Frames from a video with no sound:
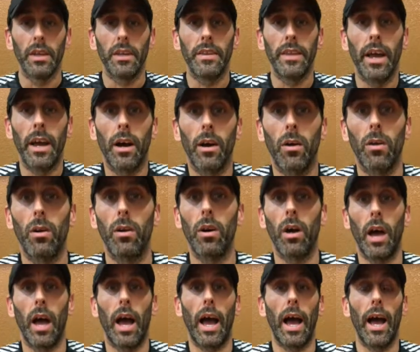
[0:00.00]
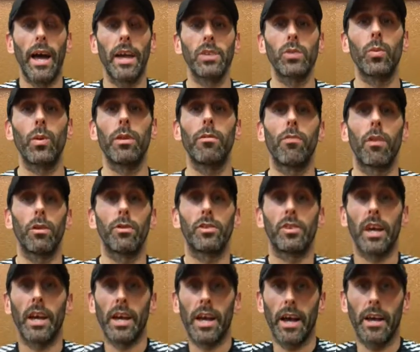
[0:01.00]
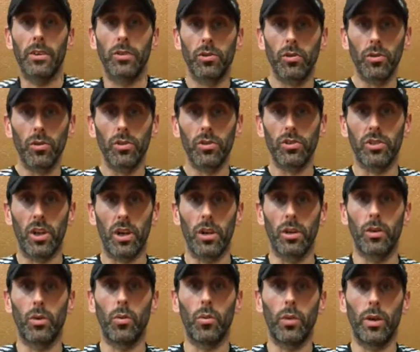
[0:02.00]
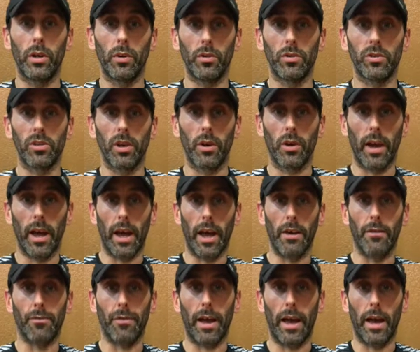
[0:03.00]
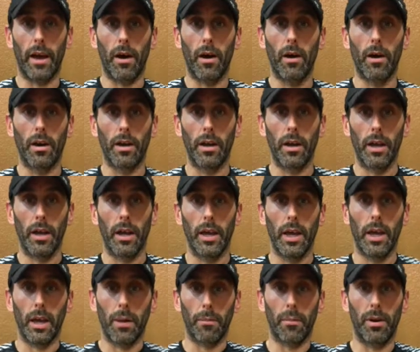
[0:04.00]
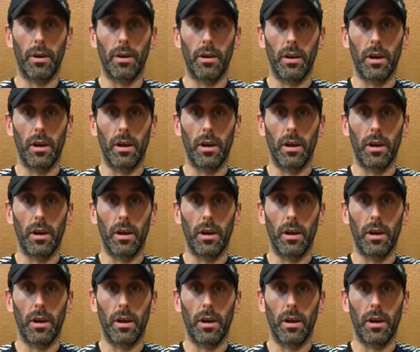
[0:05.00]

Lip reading: Now, as we rotate our torso, we also have our hip